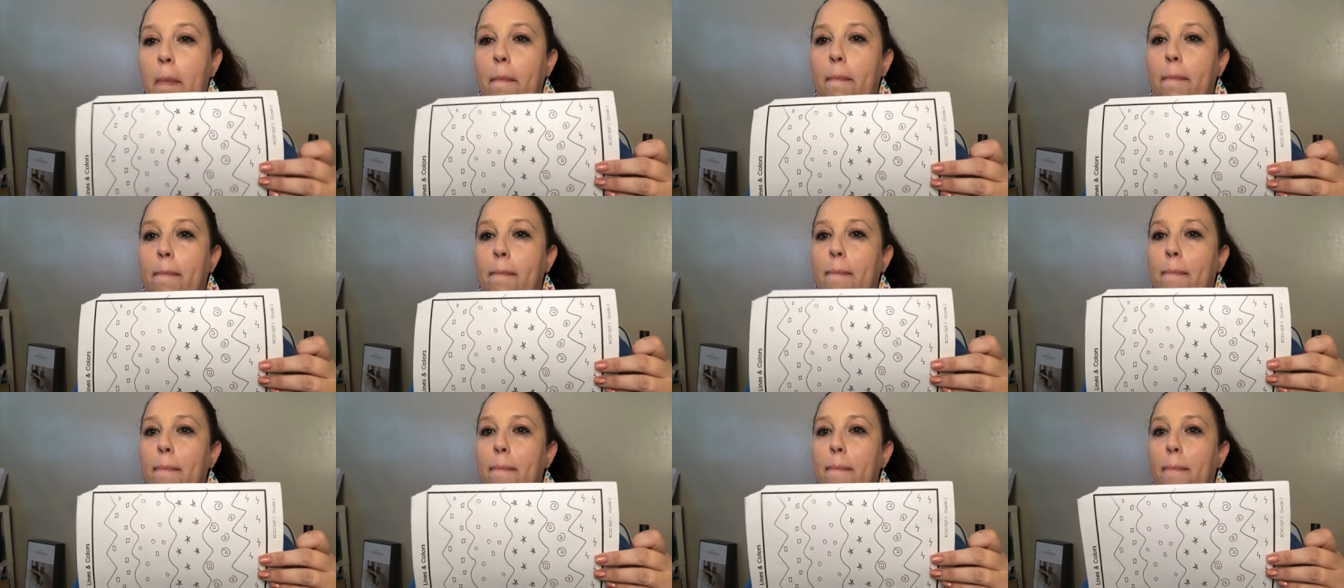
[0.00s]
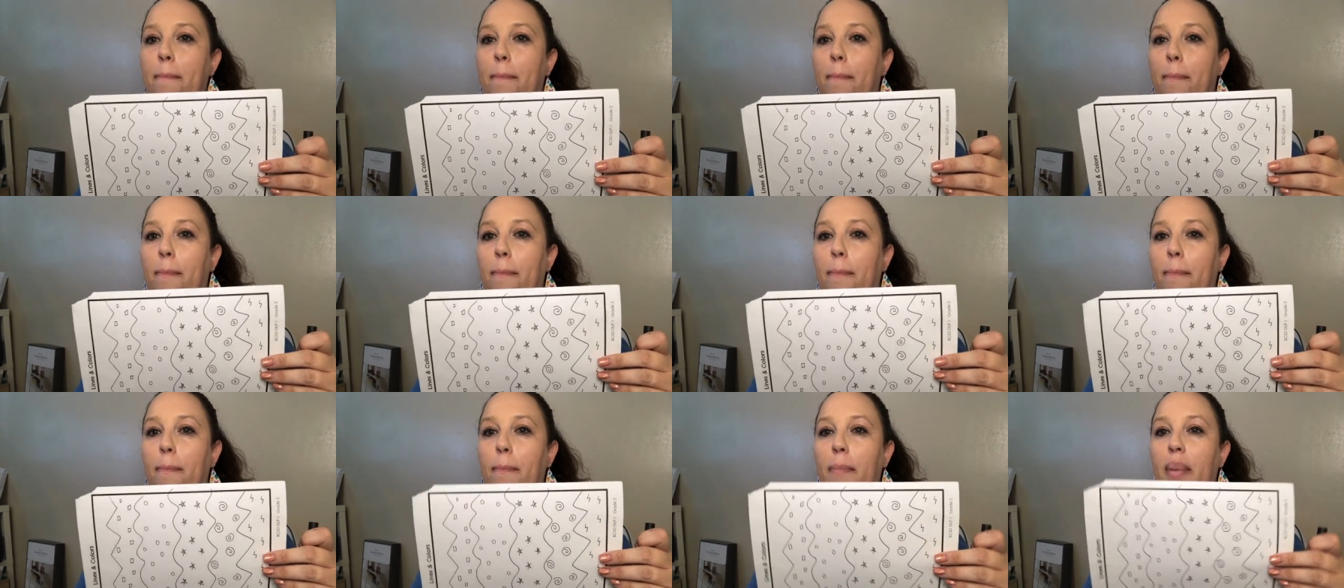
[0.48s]

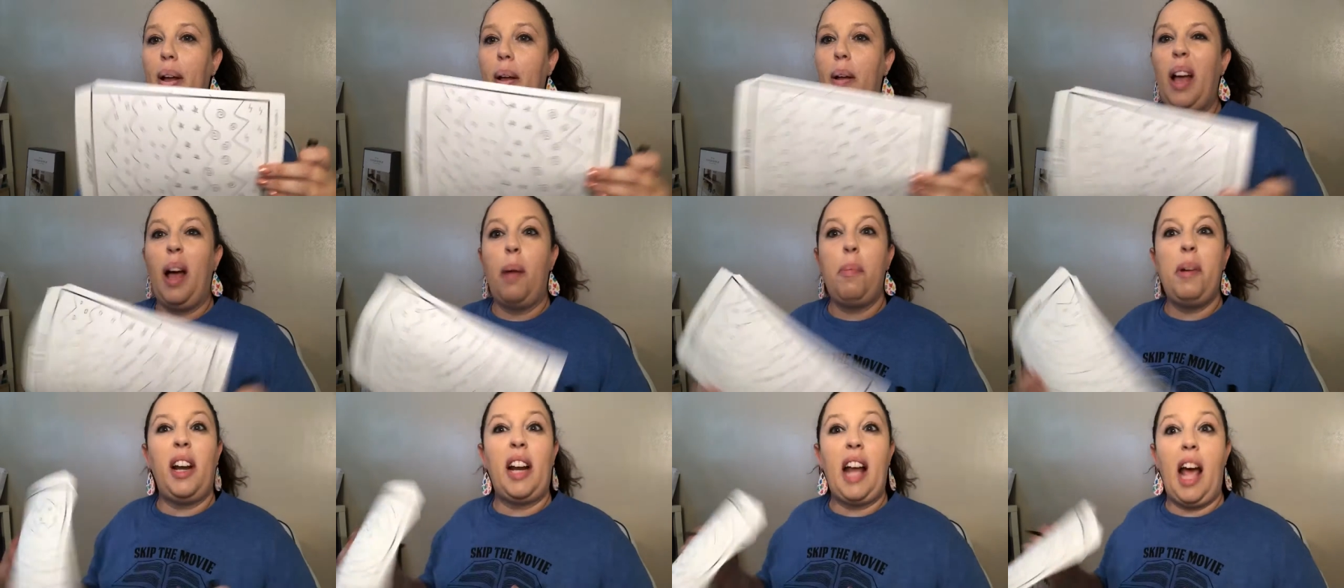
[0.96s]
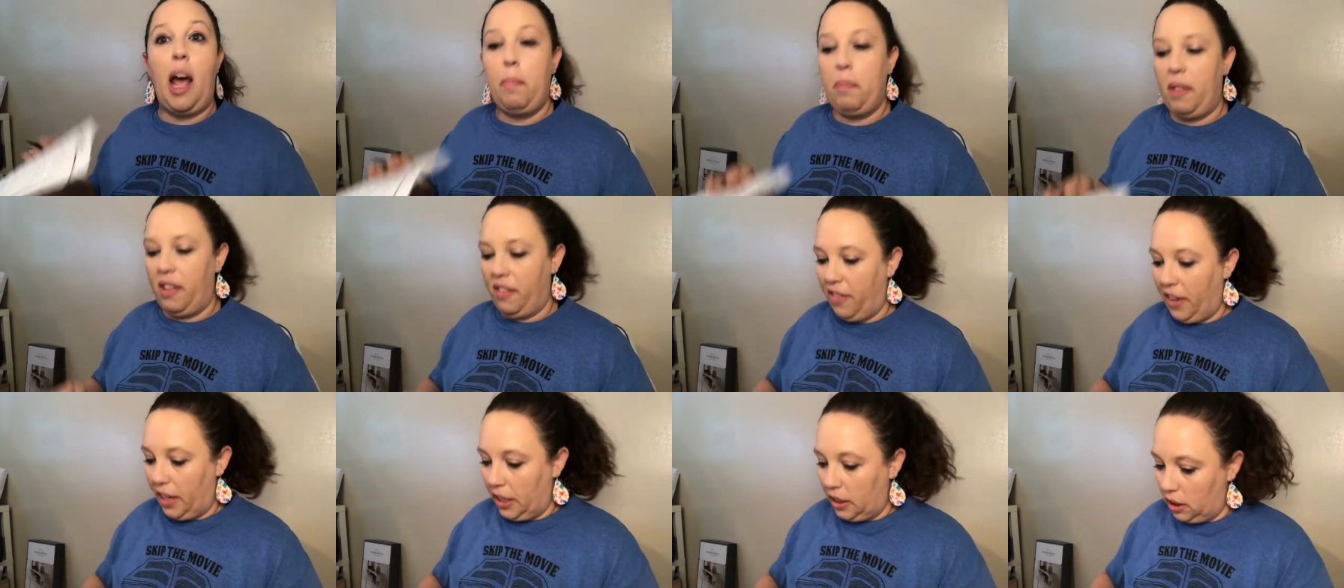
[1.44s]
Hmm, how about
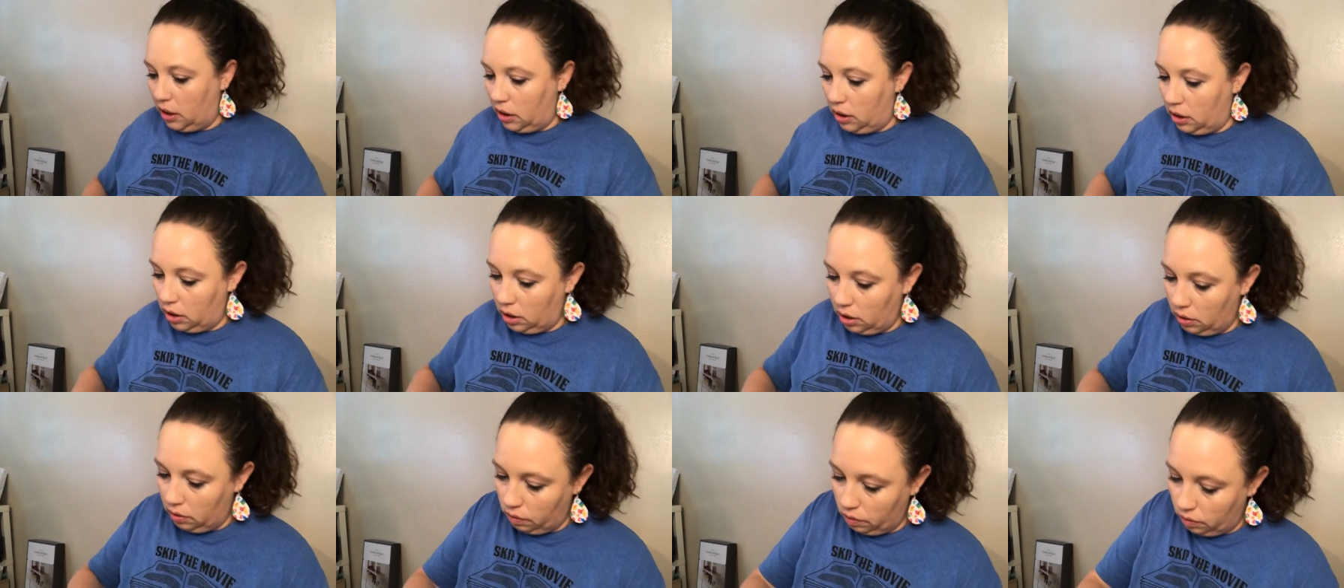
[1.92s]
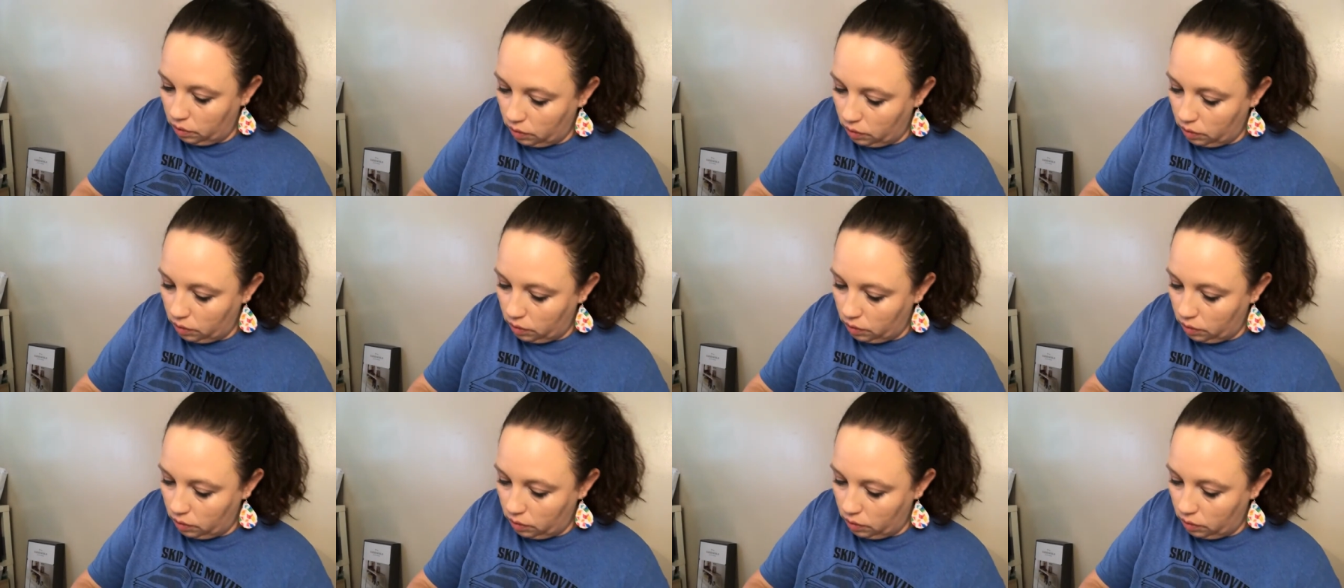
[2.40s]
happy faces?